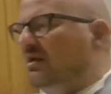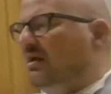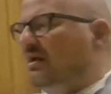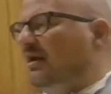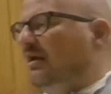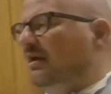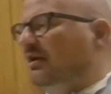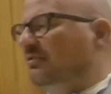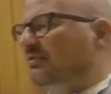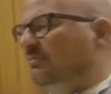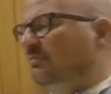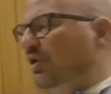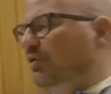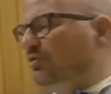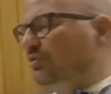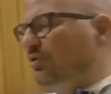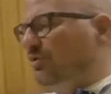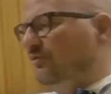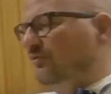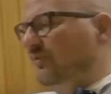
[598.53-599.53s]
in
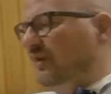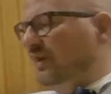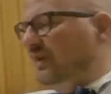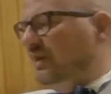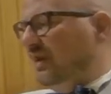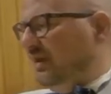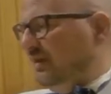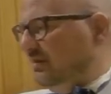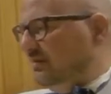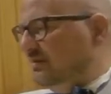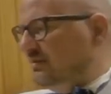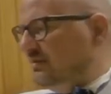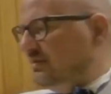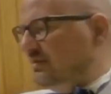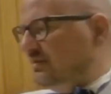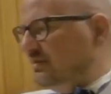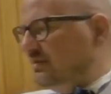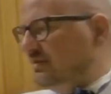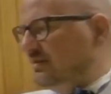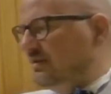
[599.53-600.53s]
most of the
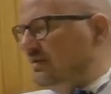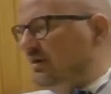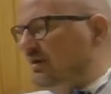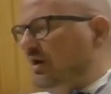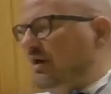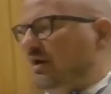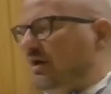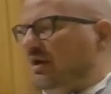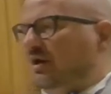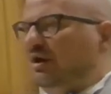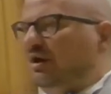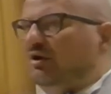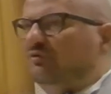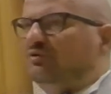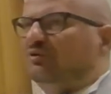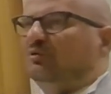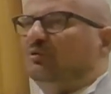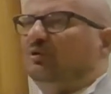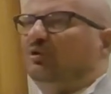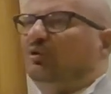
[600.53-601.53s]
cases,
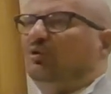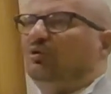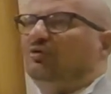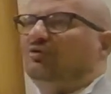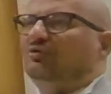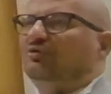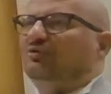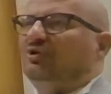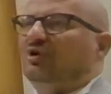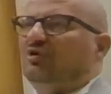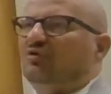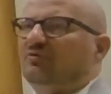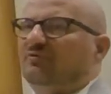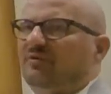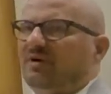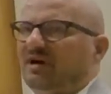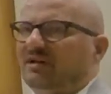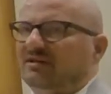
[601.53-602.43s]
if you look, at